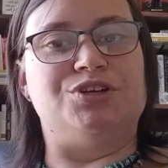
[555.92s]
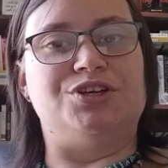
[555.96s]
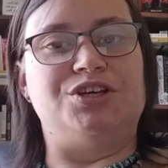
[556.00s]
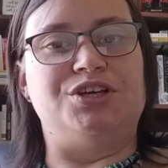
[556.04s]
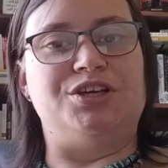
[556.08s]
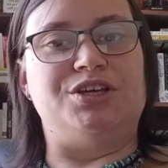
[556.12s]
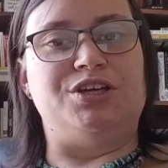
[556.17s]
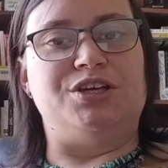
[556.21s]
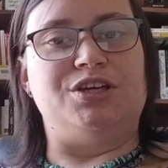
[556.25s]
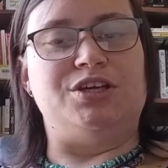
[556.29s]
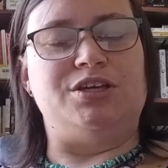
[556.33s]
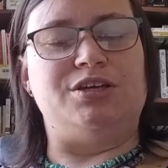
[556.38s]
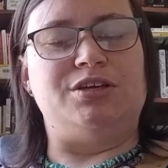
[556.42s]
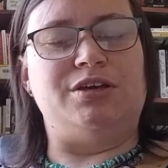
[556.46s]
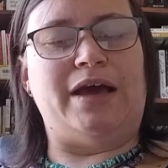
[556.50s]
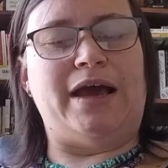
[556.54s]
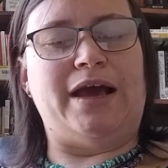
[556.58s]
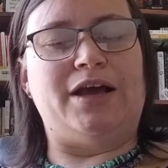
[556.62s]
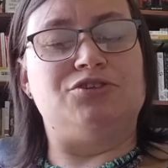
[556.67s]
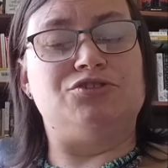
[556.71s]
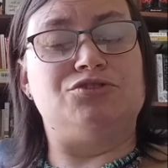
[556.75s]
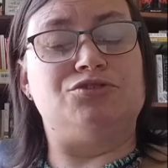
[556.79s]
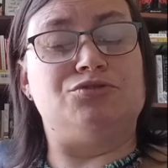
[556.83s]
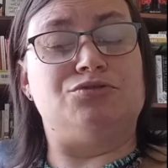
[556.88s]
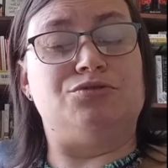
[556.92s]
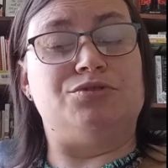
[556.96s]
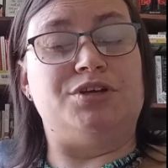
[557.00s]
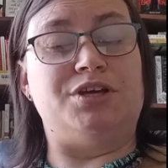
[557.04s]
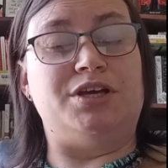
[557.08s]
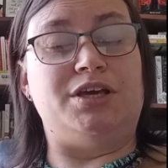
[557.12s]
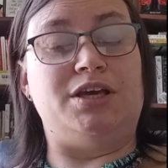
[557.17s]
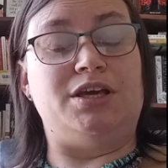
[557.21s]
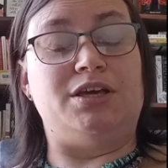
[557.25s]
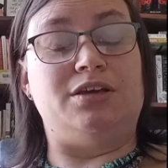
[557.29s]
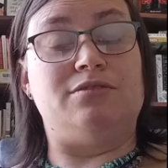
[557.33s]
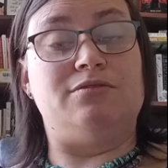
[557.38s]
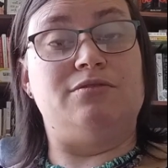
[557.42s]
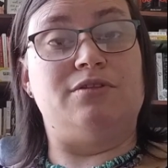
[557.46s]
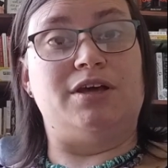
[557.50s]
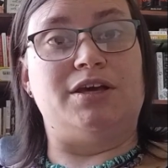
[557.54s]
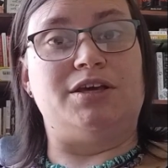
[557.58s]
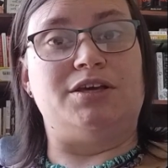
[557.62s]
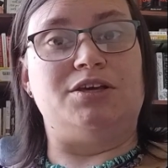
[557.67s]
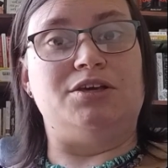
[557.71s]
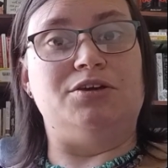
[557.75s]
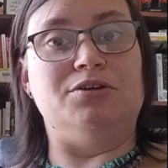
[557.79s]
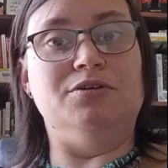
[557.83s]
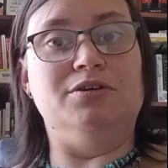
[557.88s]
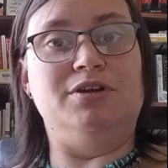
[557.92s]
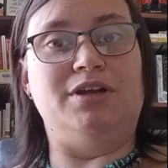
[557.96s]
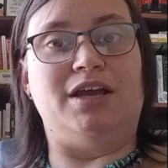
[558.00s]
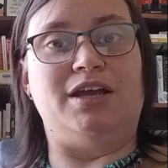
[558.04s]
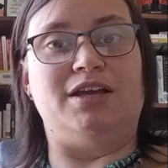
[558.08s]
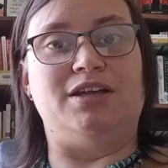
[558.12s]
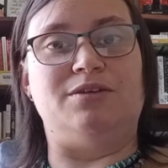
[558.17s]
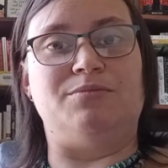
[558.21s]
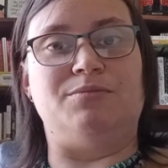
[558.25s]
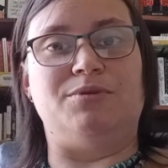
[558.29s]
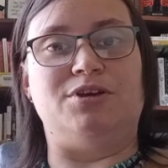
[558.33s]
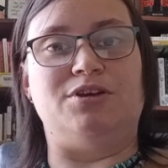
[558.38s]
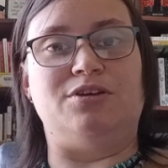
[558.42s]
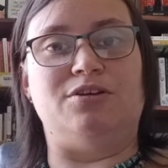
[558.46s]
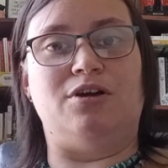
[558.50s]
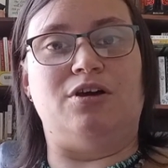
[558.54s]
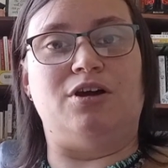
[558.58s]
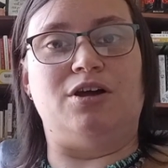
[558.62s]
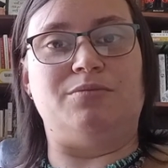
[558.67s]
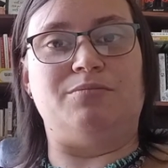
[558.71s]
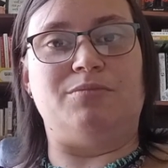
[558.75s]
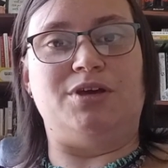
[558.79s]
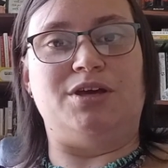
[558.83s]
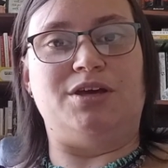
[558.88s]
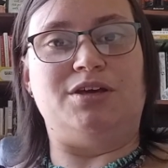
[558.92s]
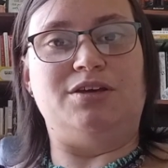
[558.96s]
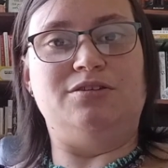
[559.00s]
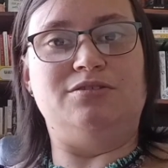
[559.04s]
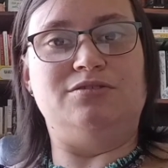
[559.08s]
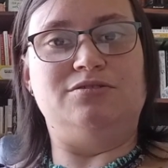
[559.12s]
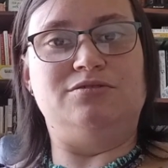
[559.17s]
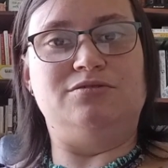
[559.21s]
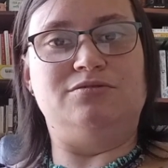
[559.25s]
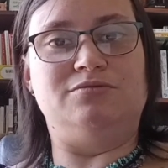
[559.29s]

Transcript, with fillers: he actually blew on me.